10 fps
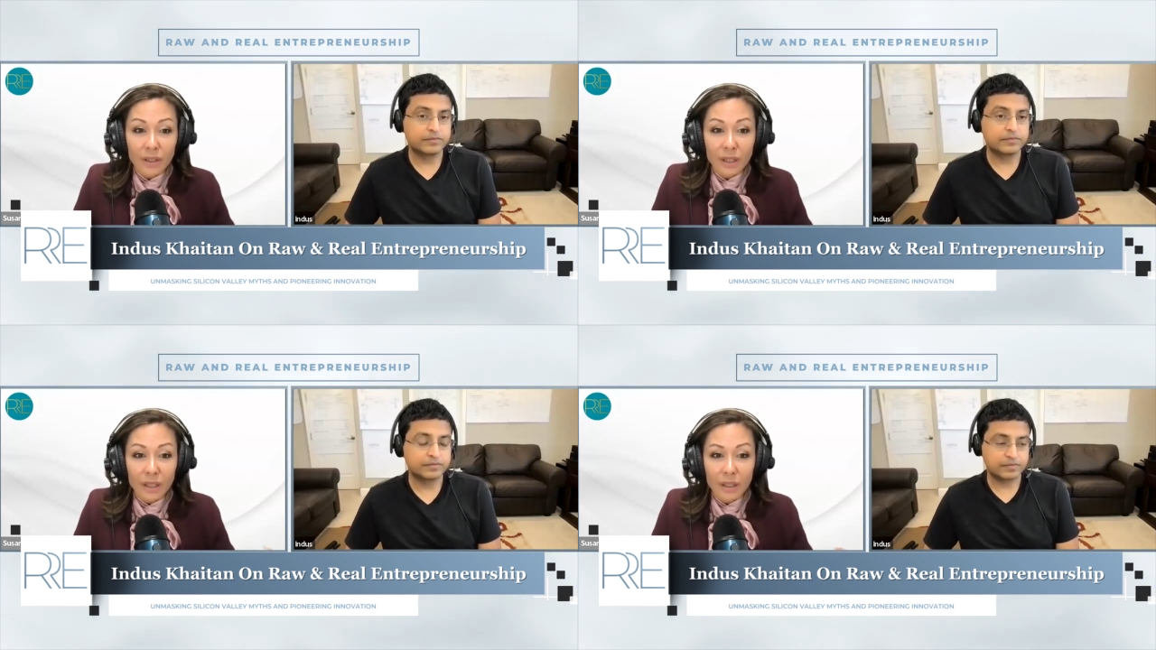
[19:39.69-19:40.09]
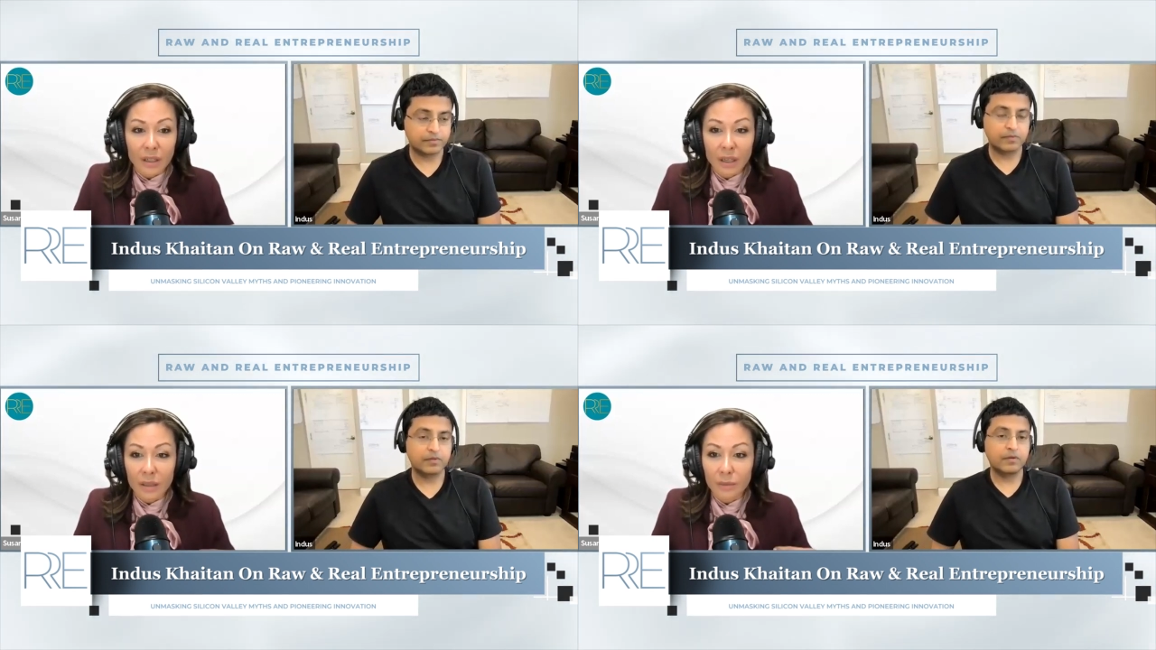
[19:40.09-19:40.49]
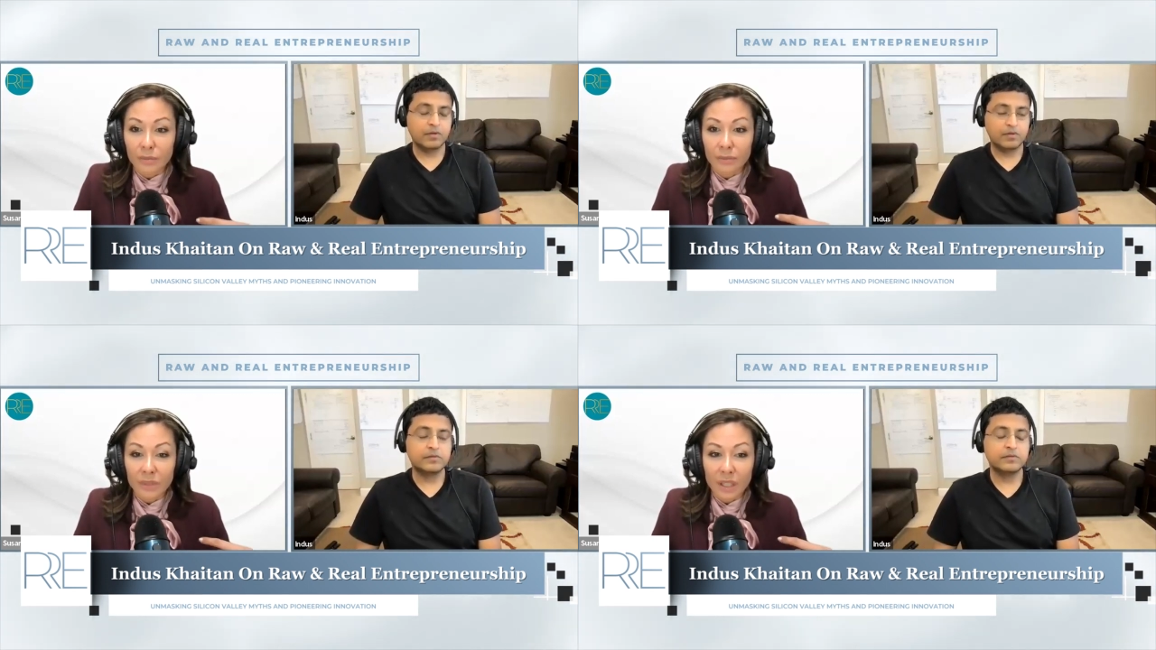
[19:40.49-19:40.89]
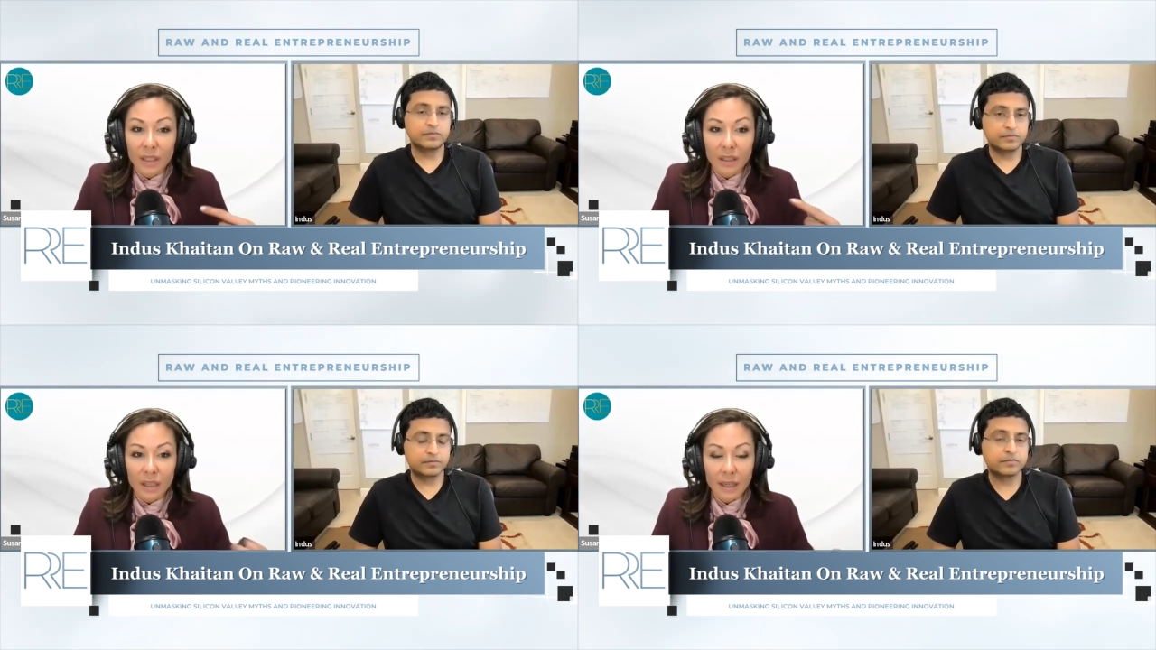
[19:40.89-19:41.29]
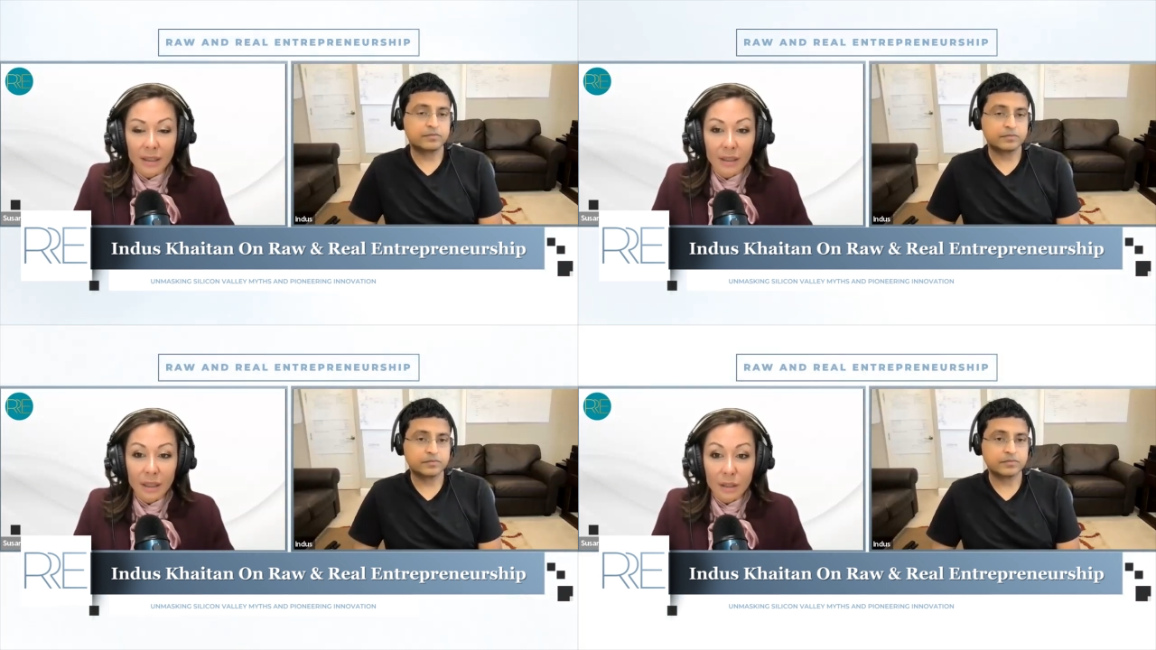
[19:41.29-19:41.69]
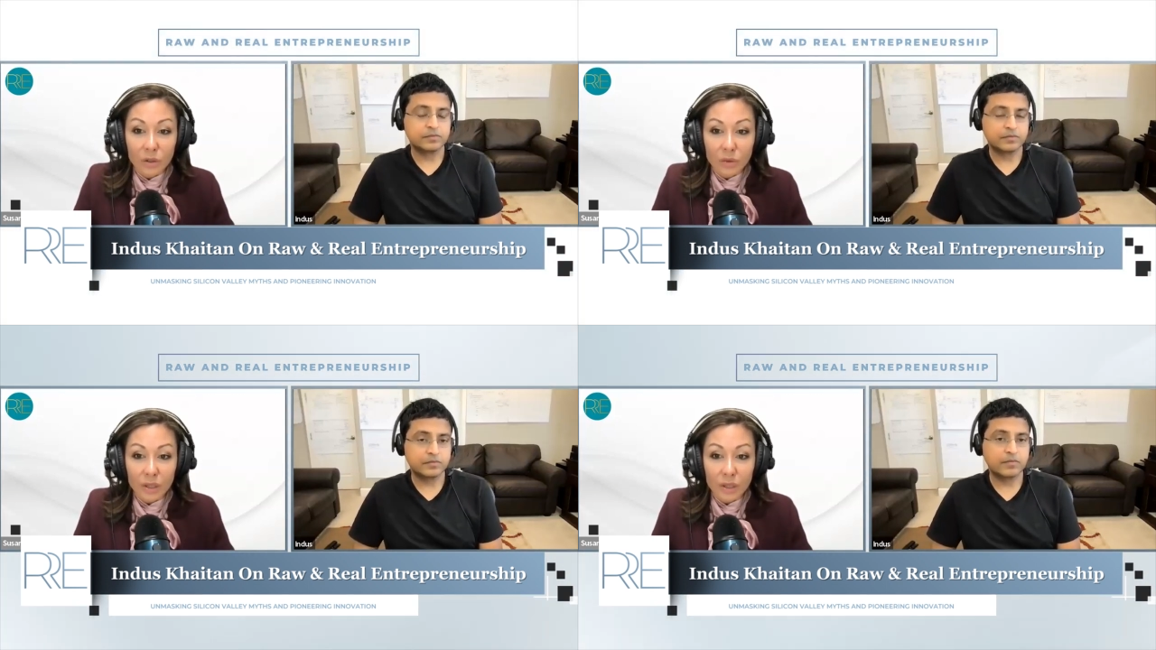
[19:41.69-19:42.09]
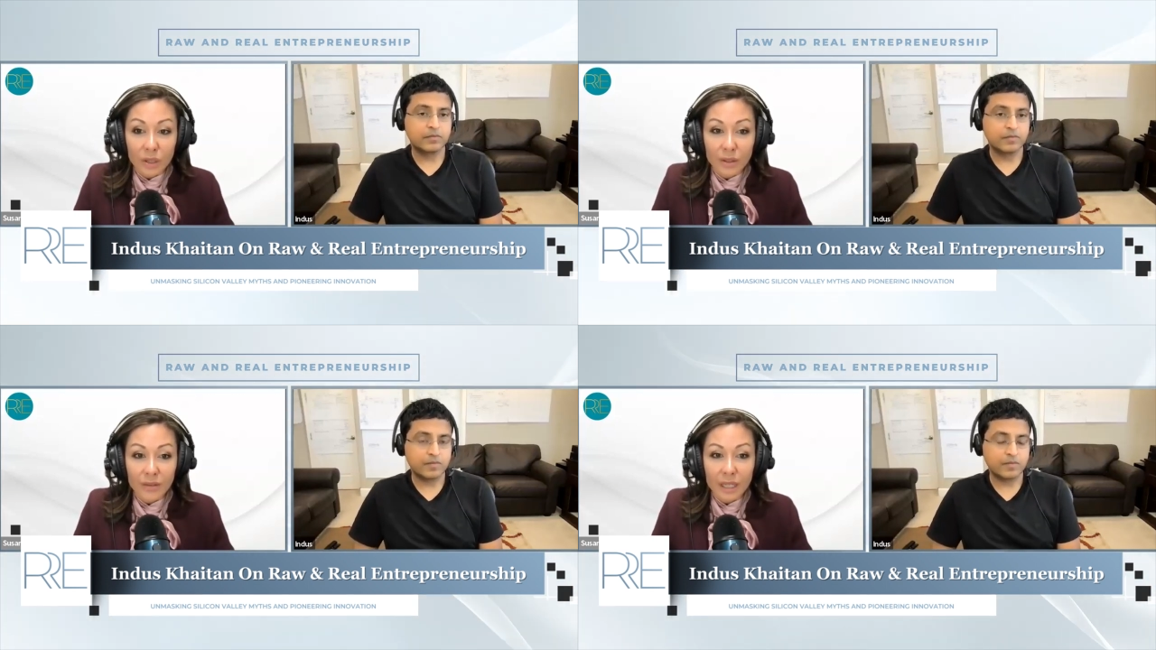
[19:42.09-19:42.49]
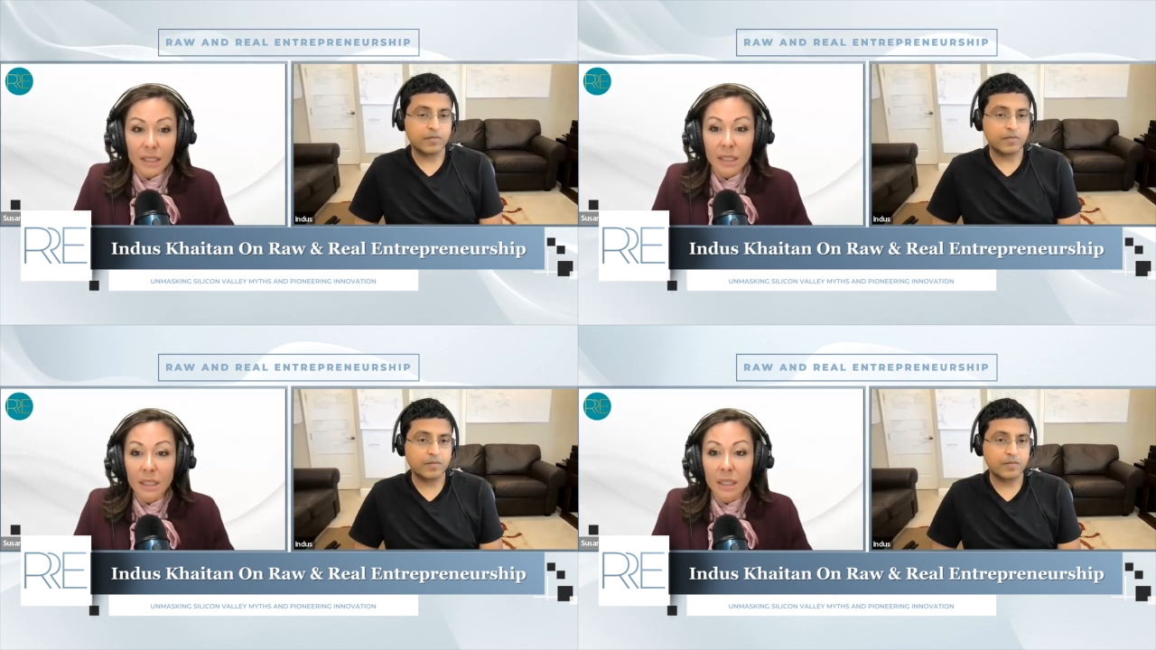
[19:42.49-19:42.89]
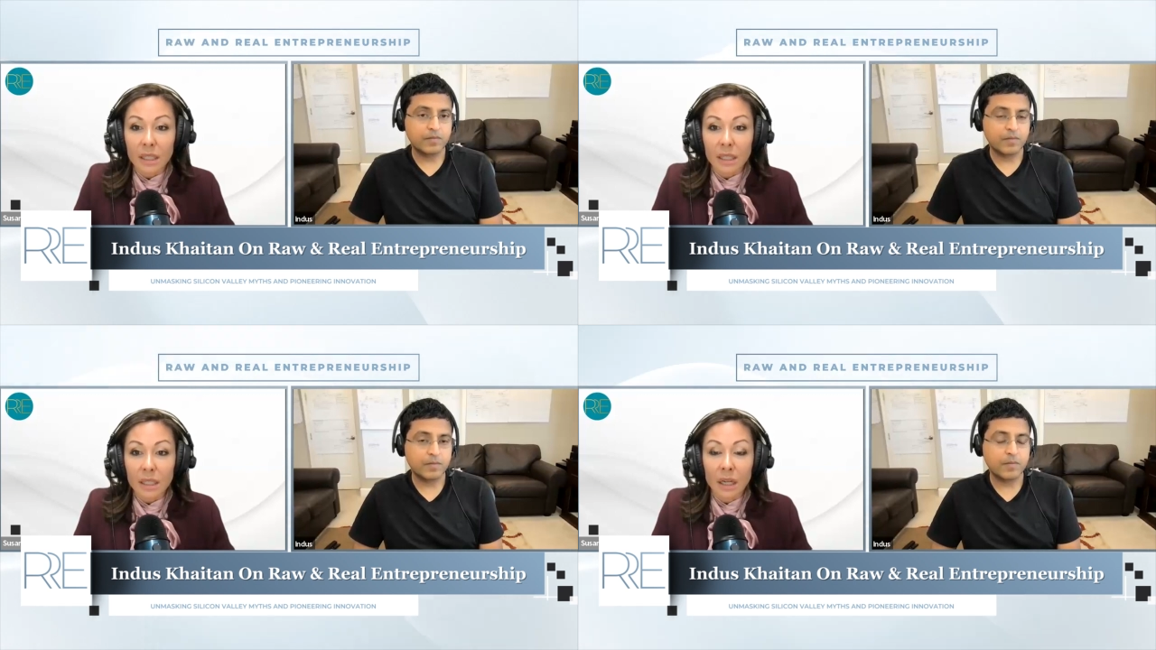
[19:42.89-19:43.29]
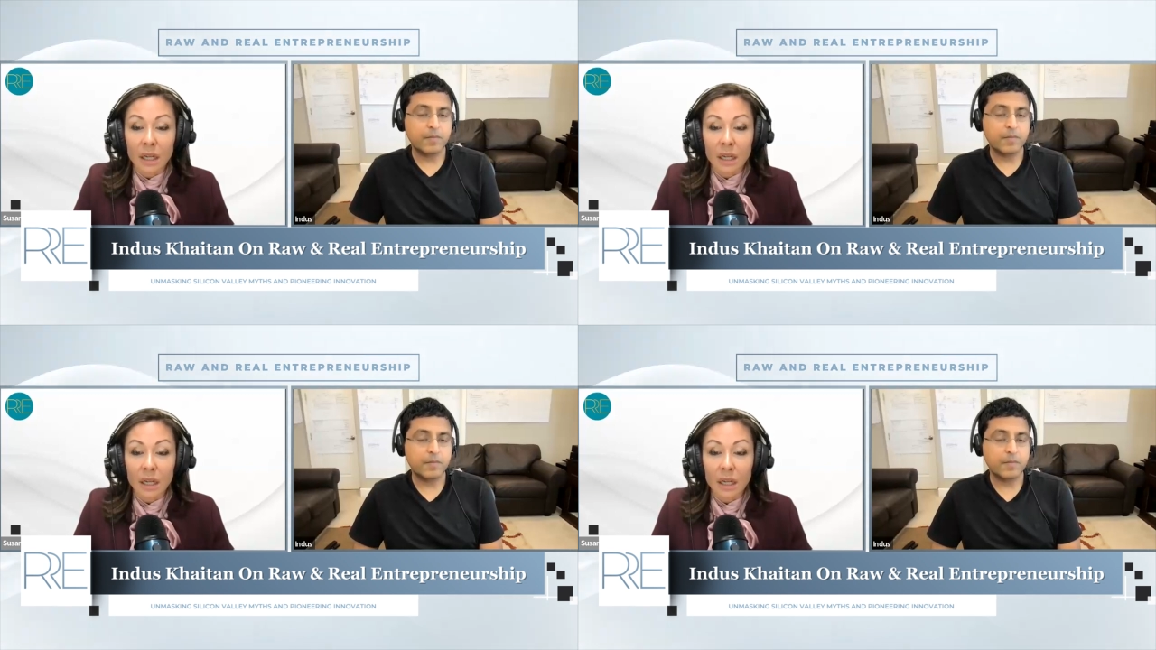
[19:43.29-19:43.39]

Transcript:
Speaker 1: He um, he had Andreessen invested,